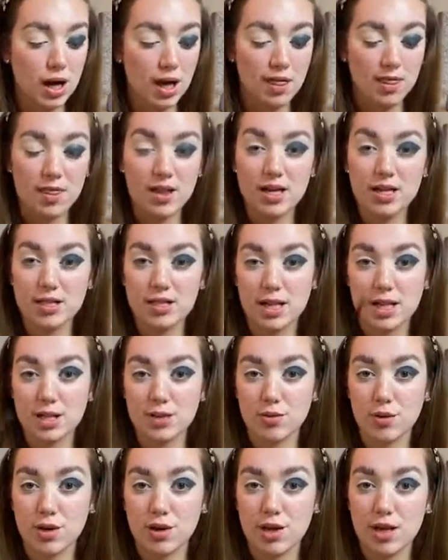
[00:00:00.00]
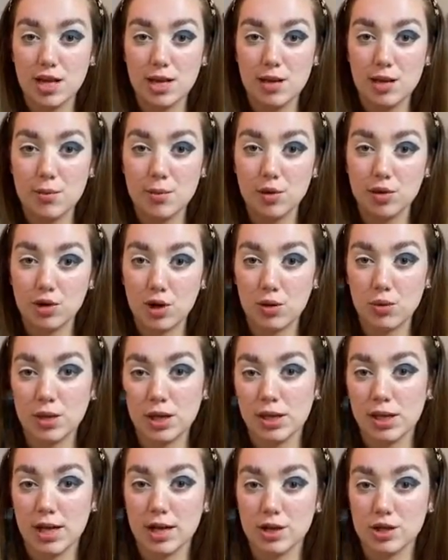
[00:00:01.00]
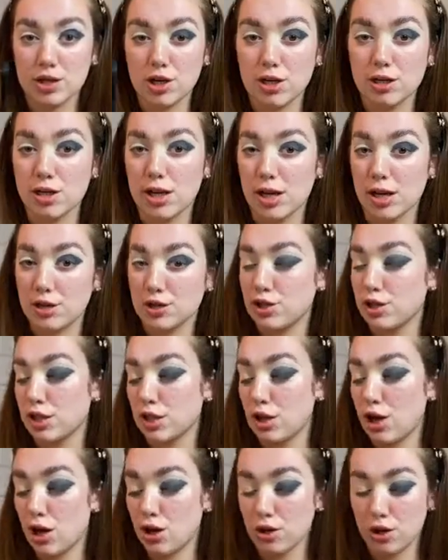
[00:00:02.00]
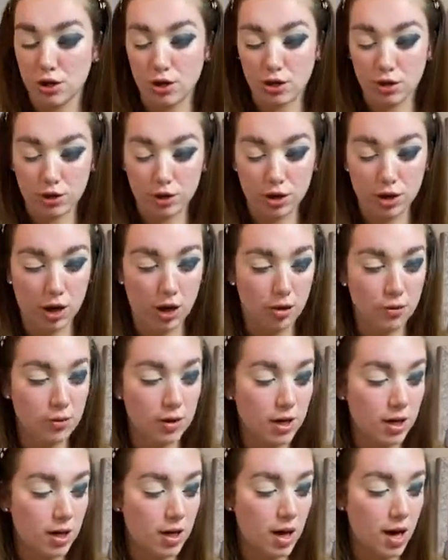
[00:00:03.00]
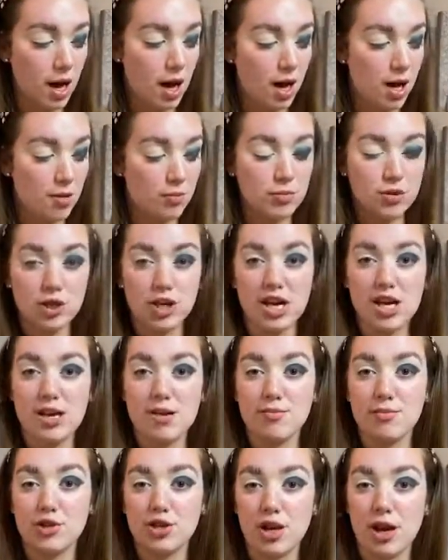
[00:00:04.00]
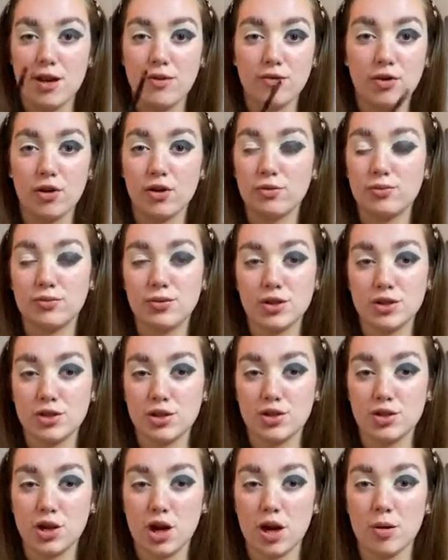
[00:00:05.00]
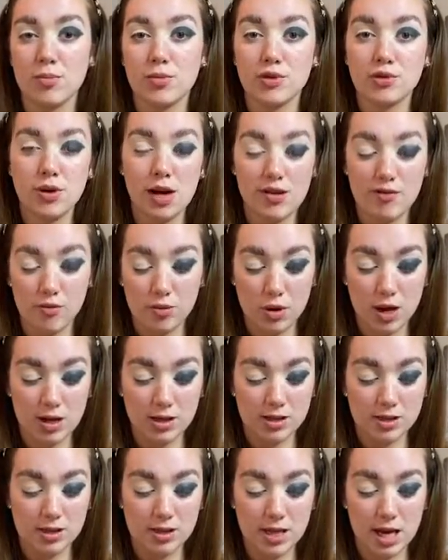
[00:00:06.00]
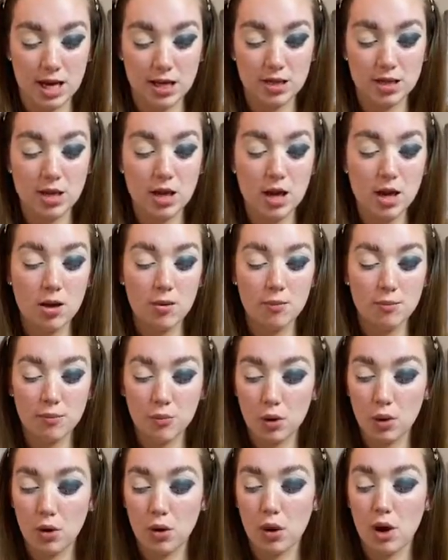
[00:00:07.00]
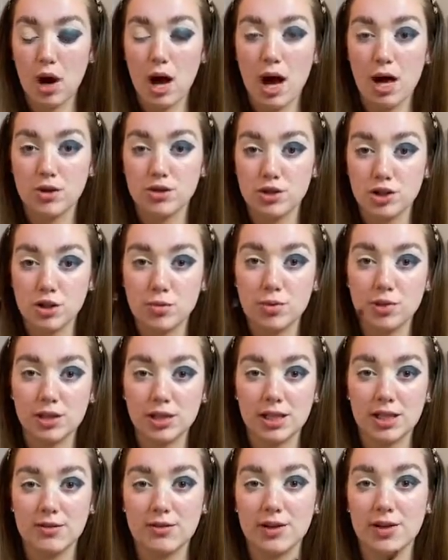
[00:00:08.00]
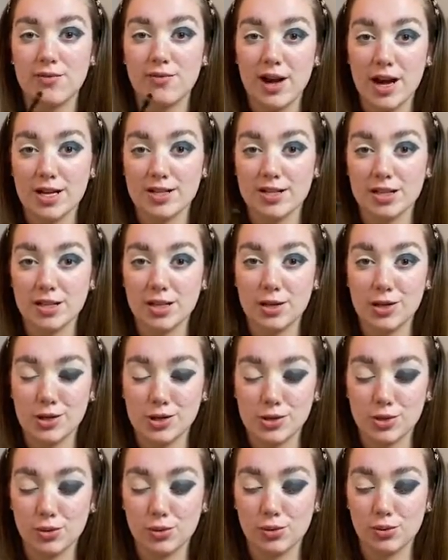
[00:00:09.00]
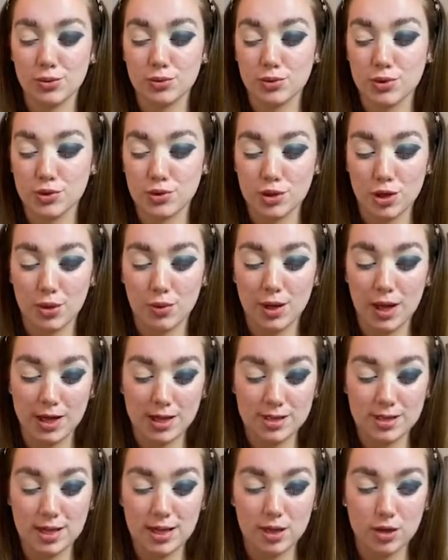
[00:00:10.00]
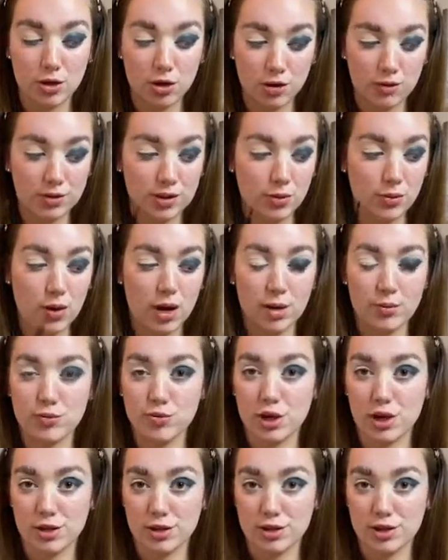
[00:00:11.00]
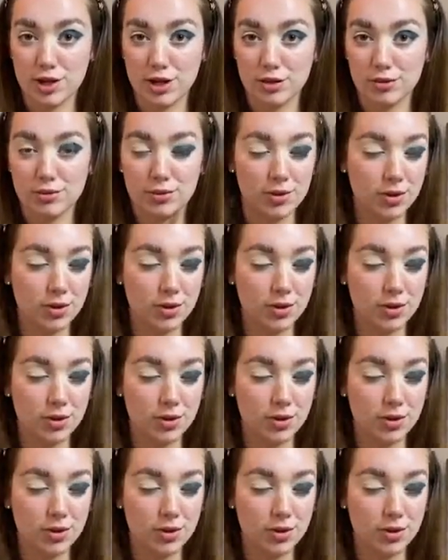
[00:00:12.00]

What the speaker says: This is one of the Pro collection that I actually got not long ago. Cheap, cheerful, does the job, great for practicing, but I do believe in investing in your tools, so that is currently what I'm trying to do.